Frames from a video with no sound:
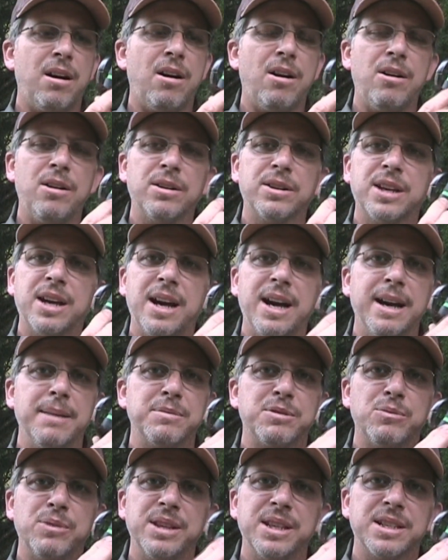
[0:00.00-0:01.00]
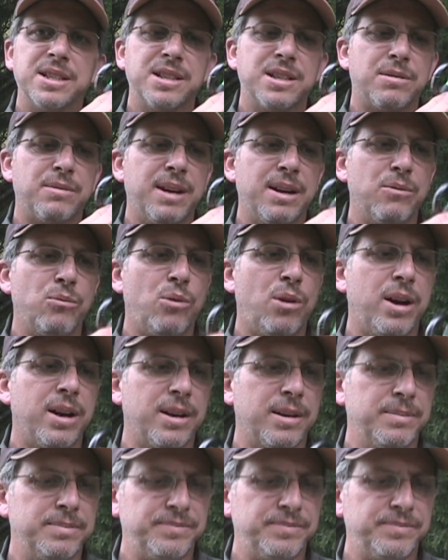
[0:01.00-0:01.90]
all times when this is around water.